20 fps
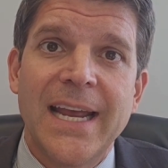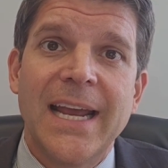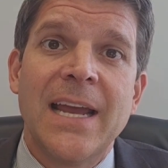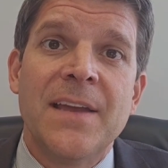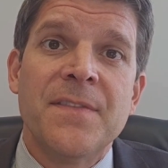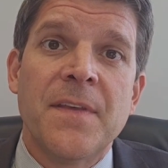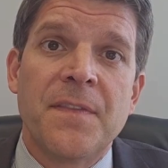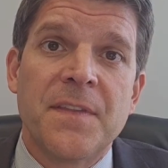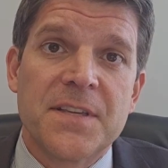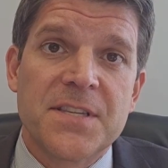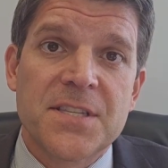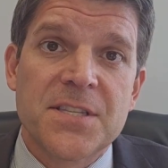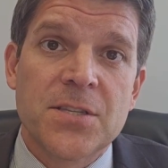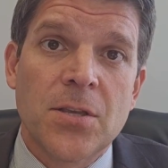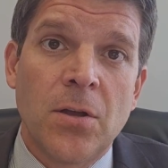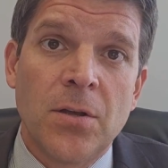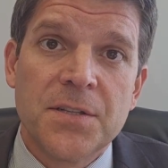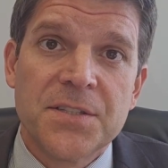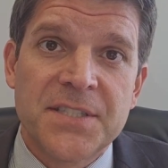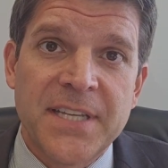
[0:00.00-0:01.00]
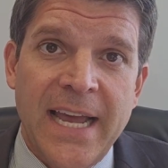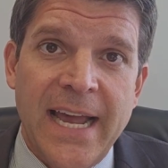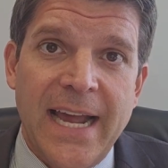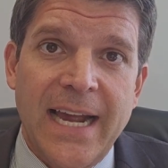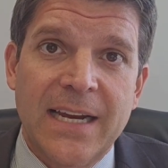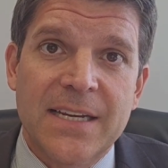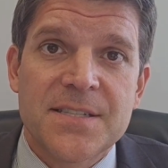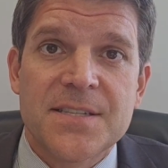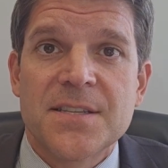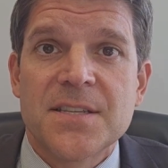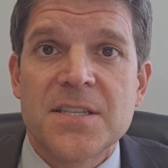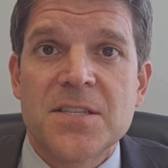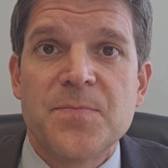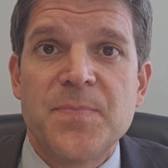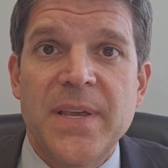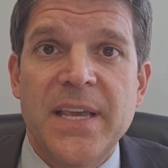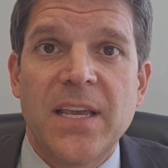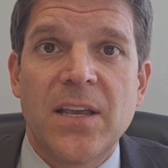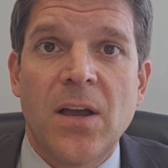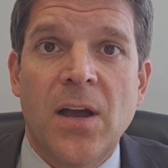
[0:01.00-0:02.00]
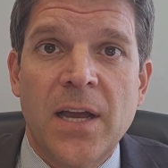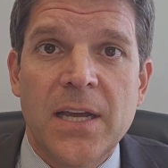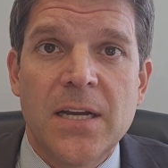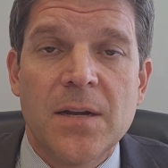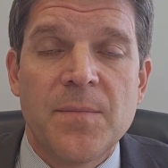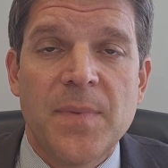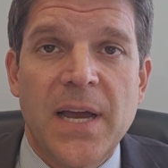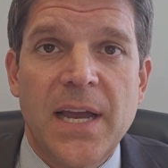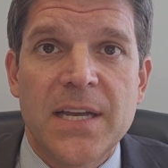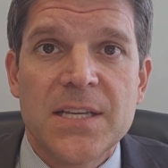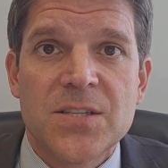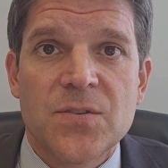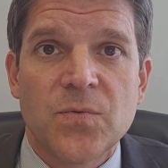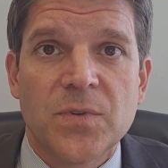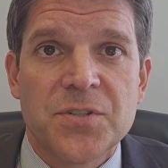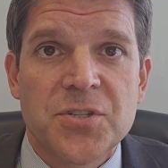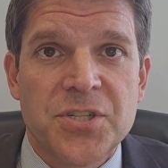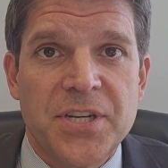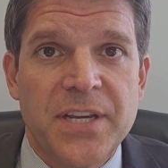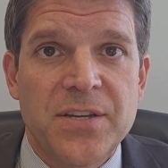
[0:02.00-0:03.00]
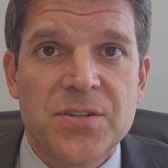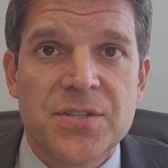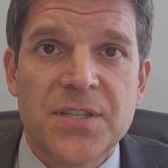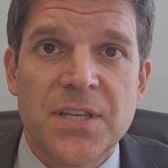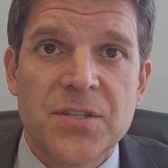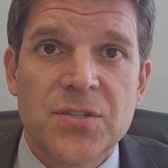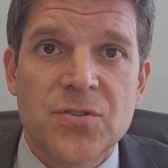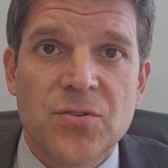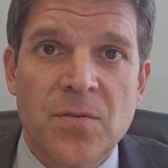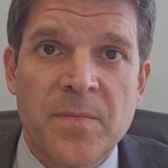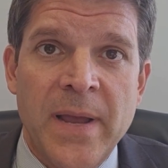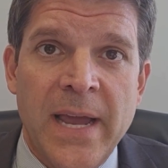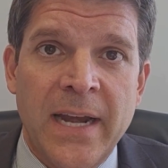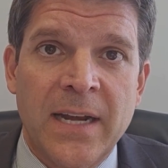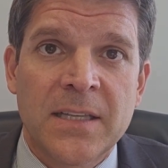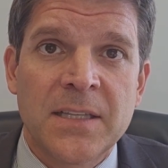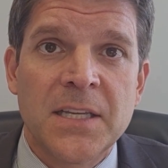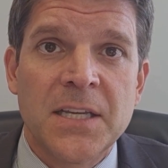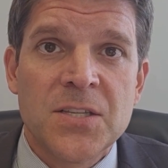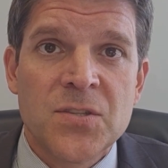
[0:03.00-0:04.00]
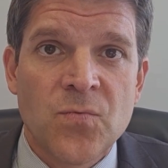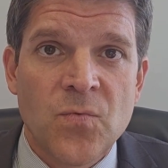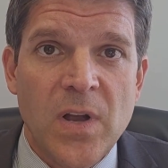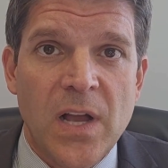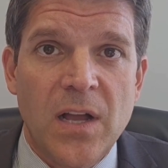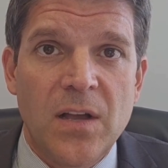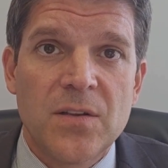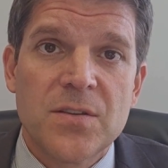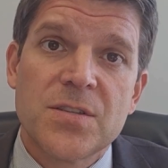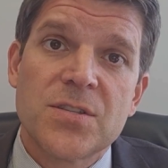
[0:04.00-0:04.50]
and then the SALT taxes being itemized will change things dramatically as well.